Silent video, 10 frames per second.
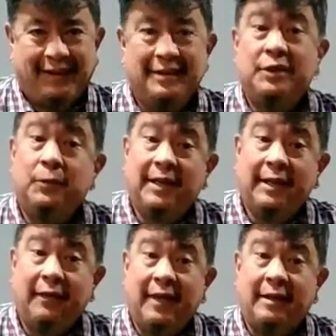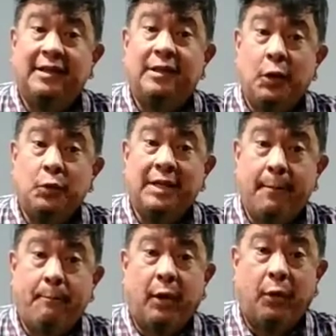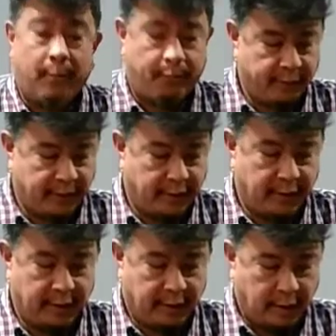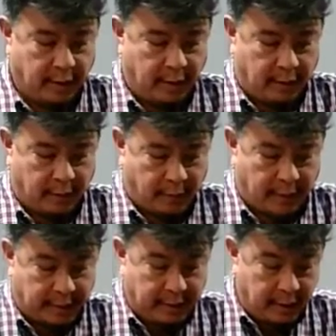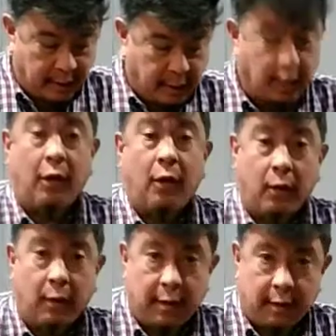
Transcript: Let's do it again, that slow tempo. Ready, go.